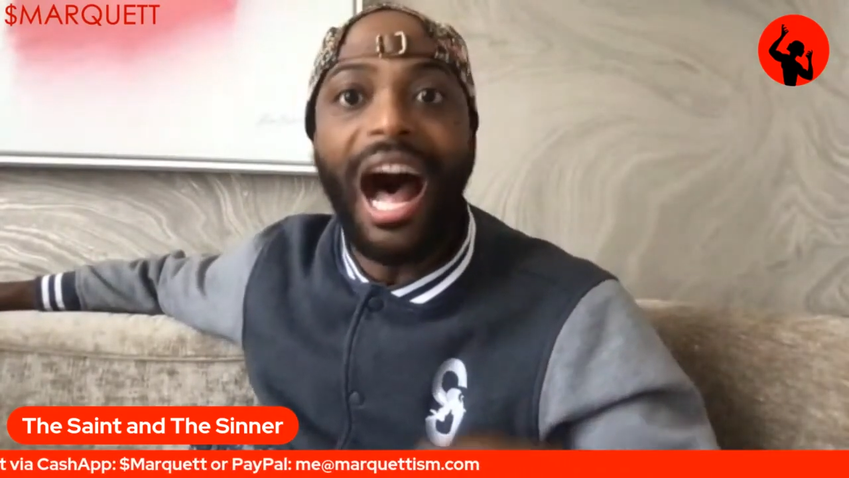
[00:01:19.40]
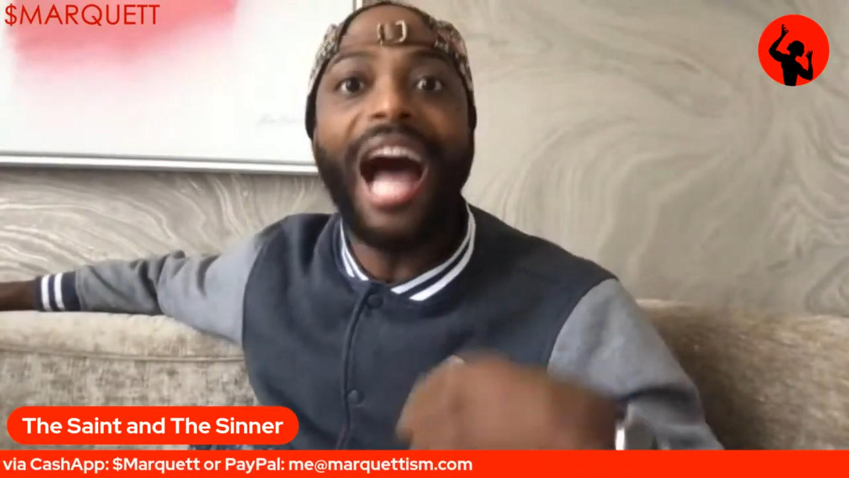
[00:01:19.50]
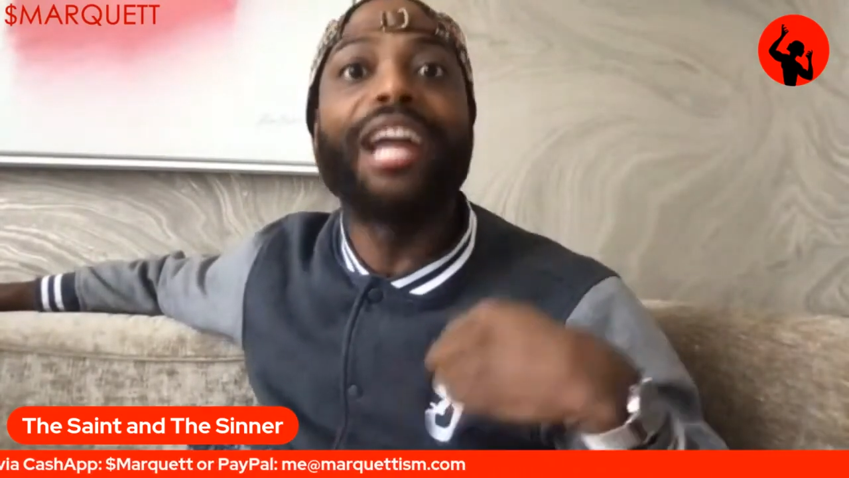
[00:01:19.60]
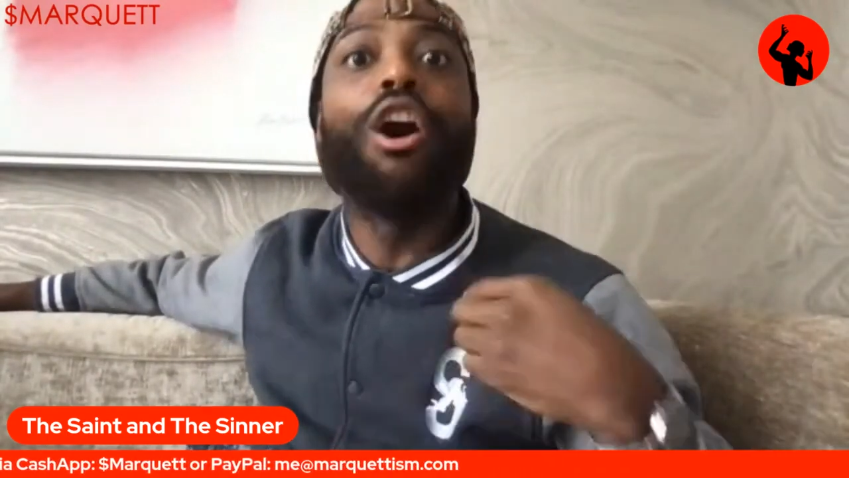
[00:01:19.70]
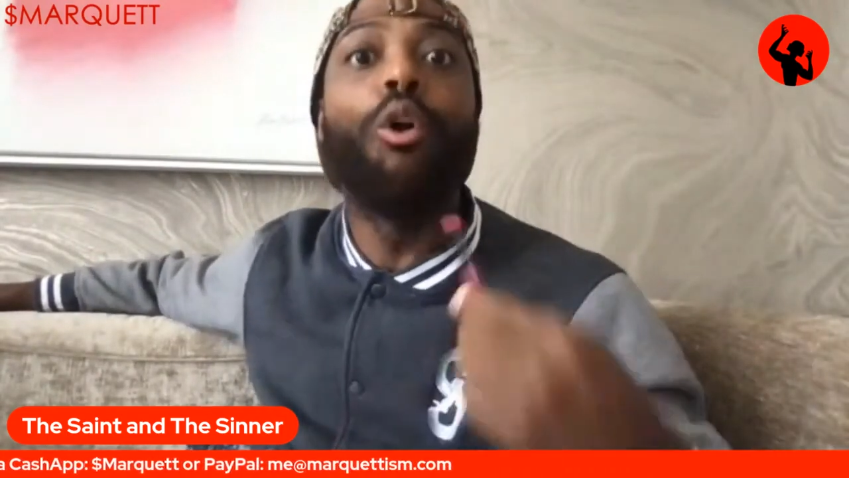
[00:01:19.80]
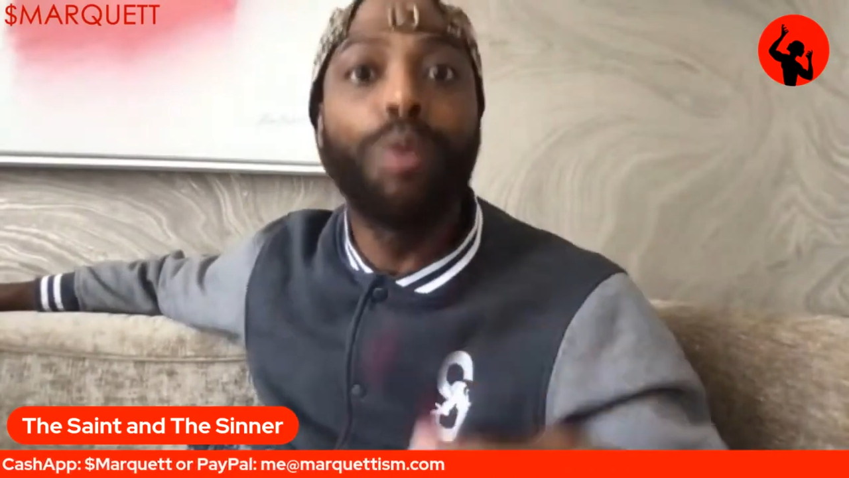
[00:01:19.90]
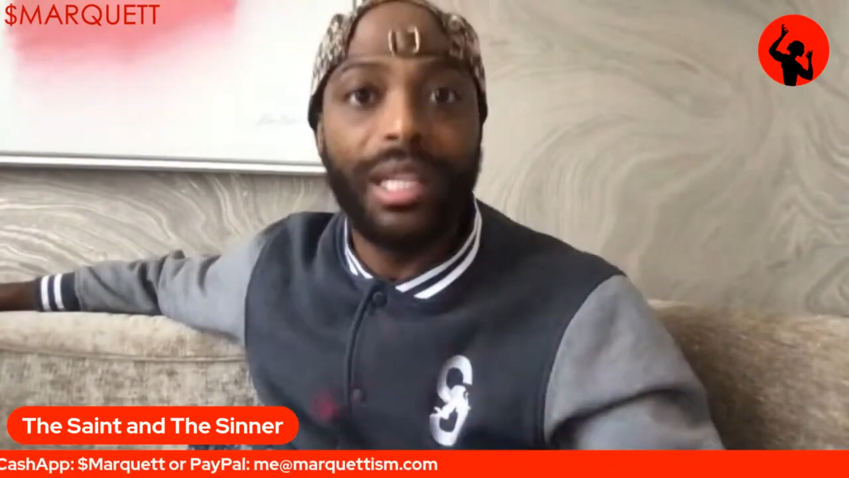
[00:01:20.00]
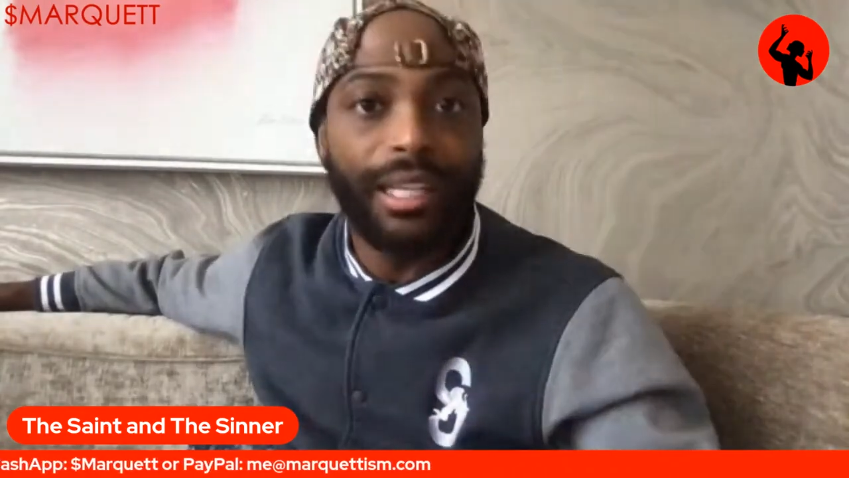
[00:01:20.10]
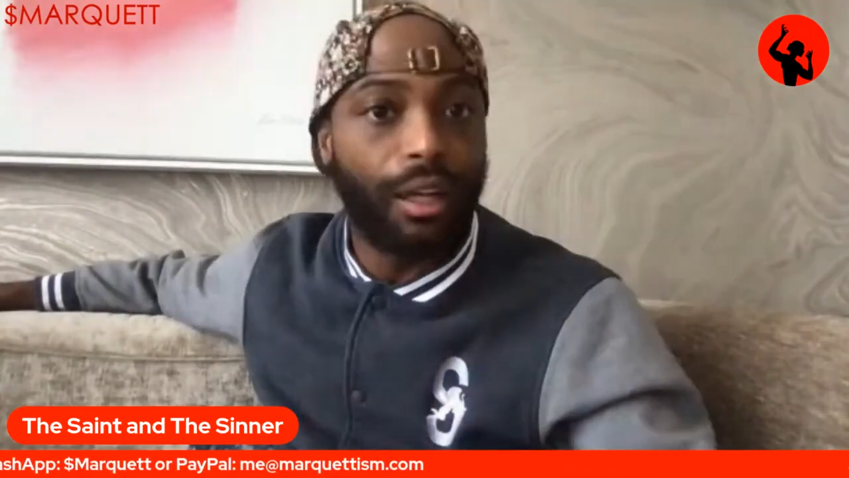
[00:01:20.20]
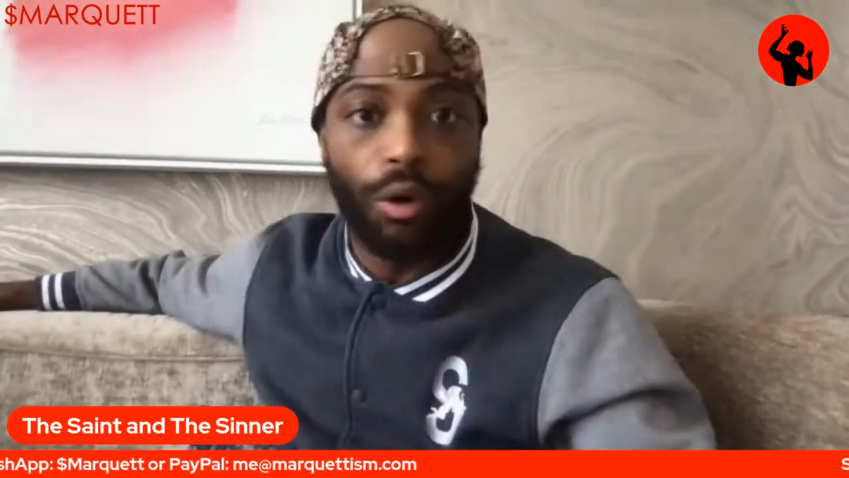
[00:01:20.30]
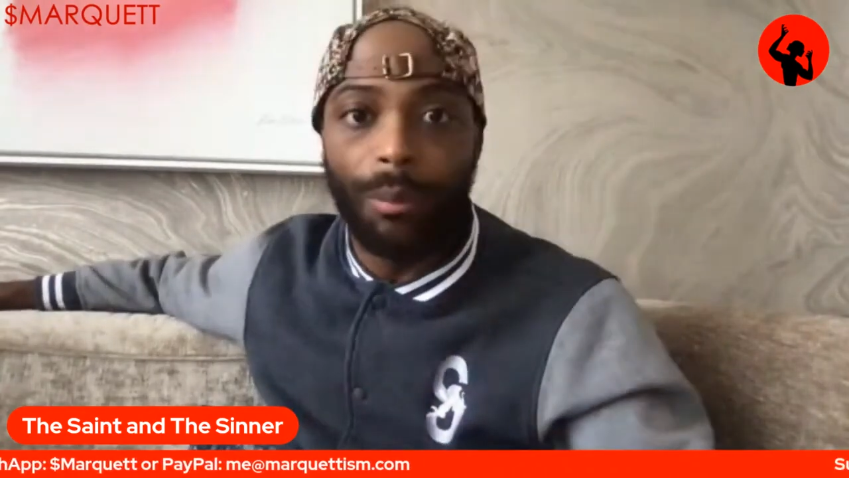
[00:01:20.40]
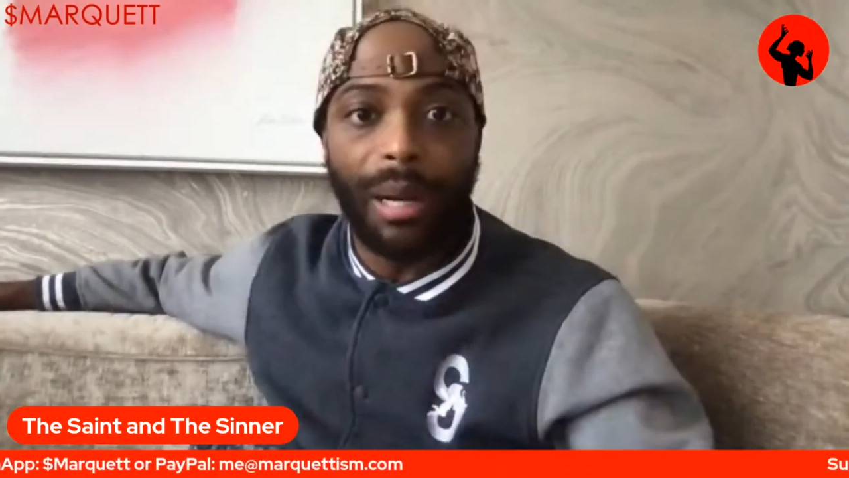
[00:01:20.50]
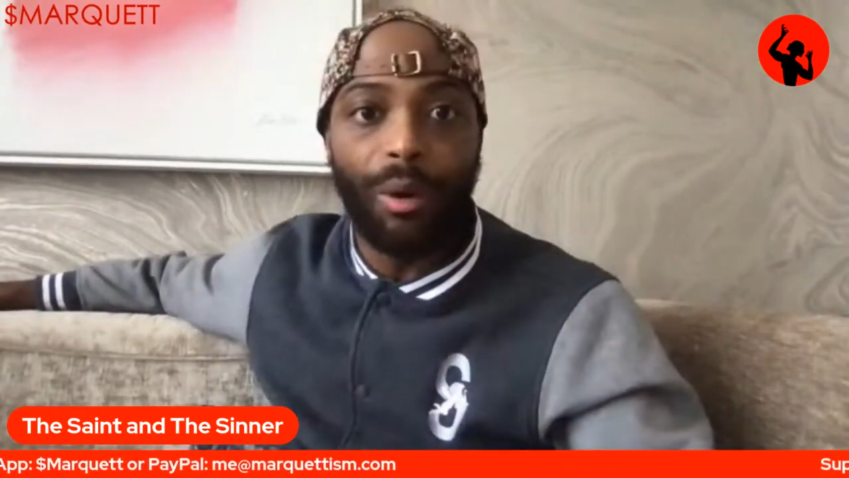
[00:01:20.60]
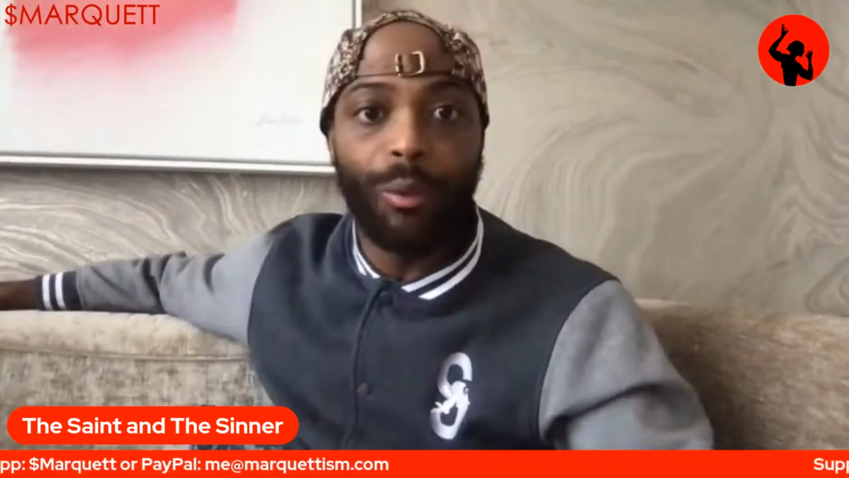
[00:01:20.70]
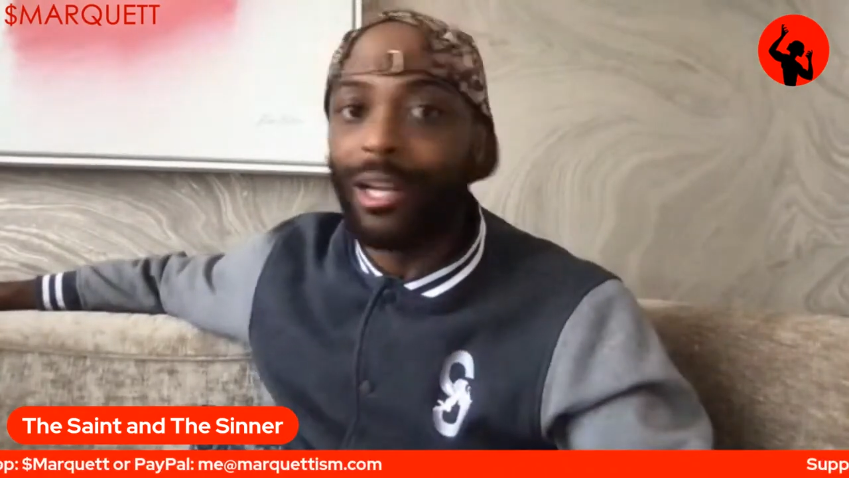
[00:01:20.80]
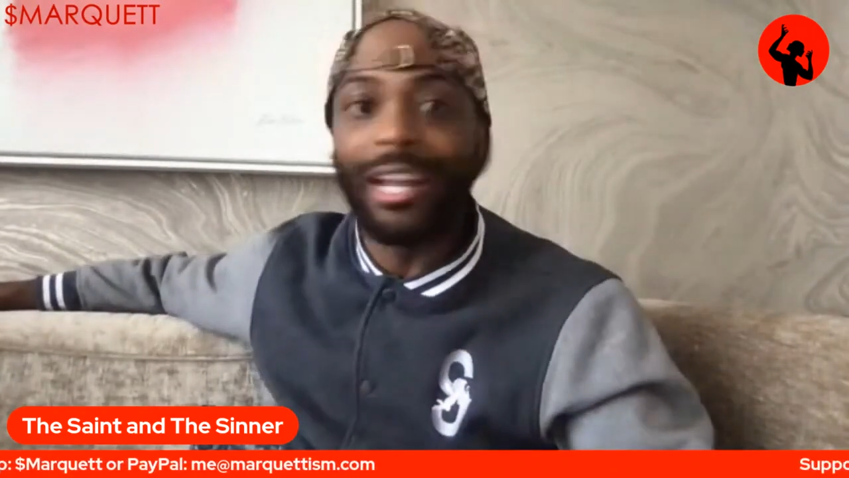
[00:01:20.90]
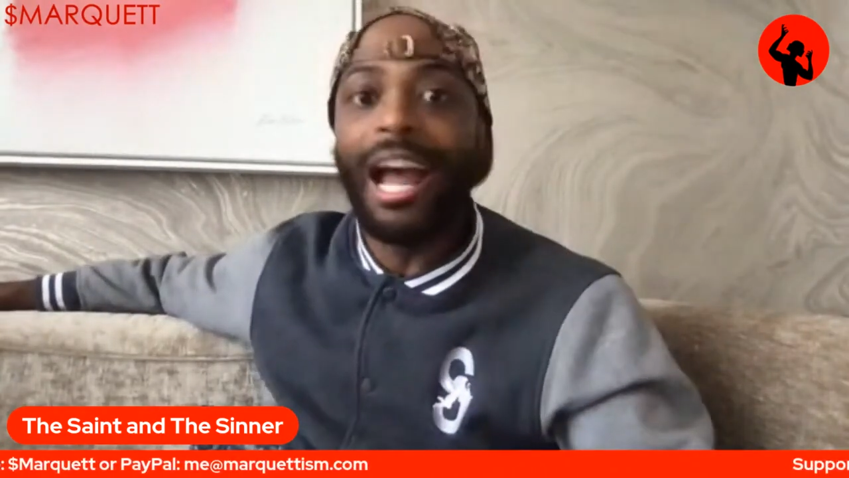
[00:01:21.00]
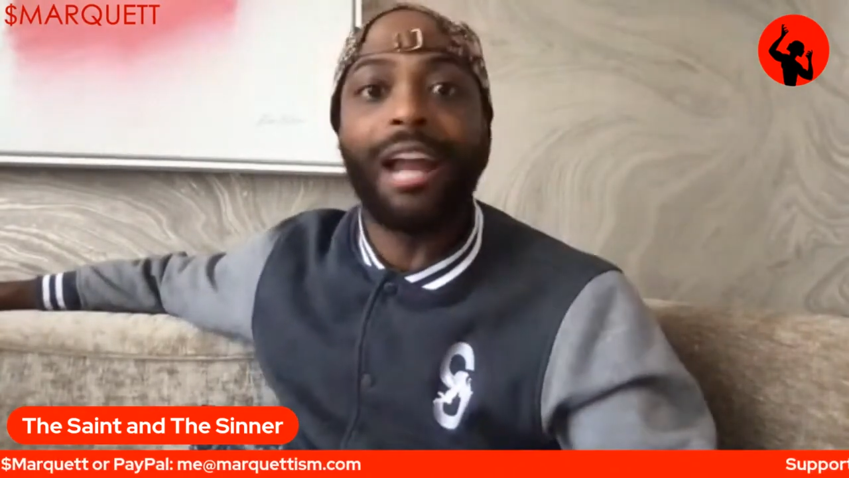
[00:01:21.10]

I only know about winning.